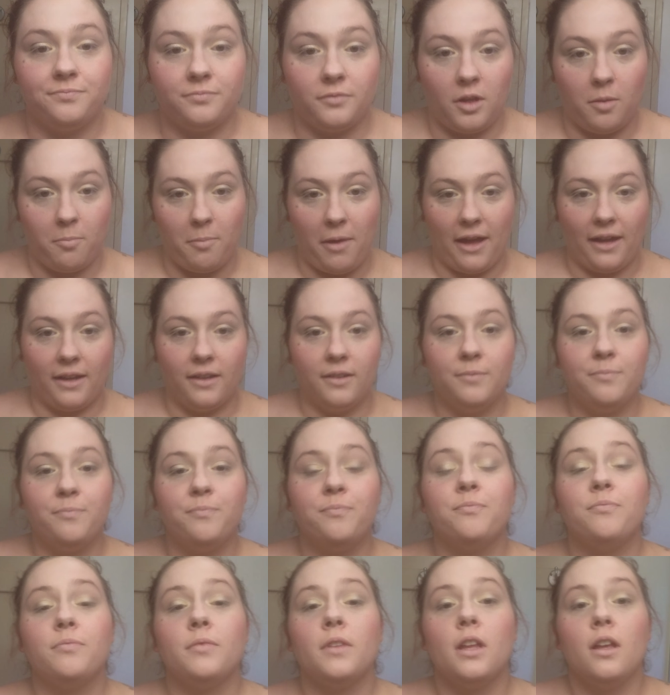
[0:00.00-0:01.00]
I'm back.
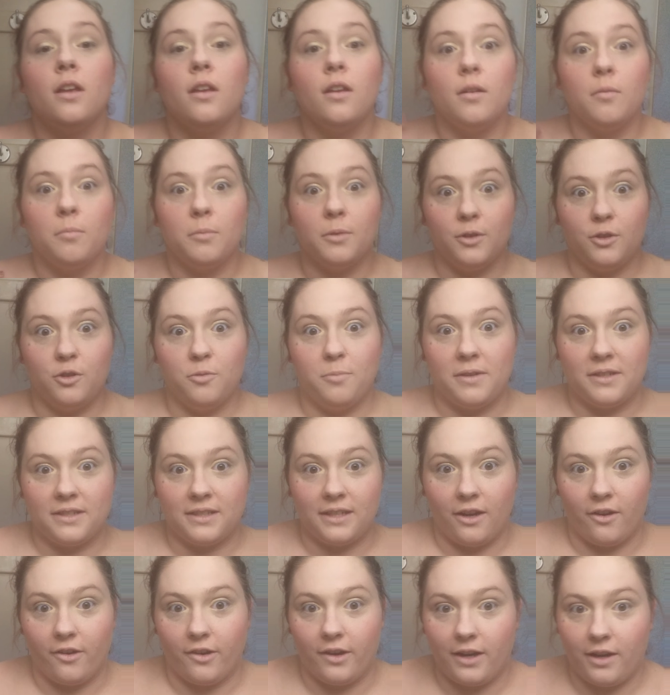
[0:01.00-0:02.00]
I'm going to do
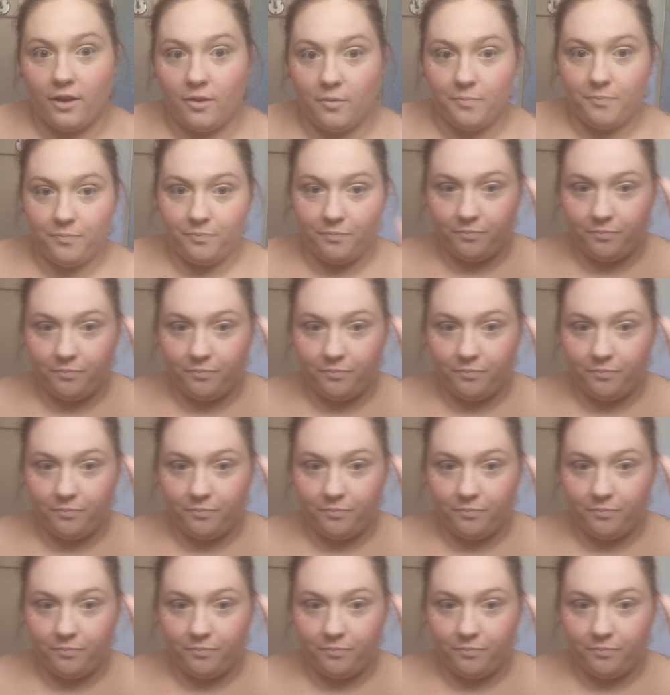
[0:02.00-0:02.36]
mascara now.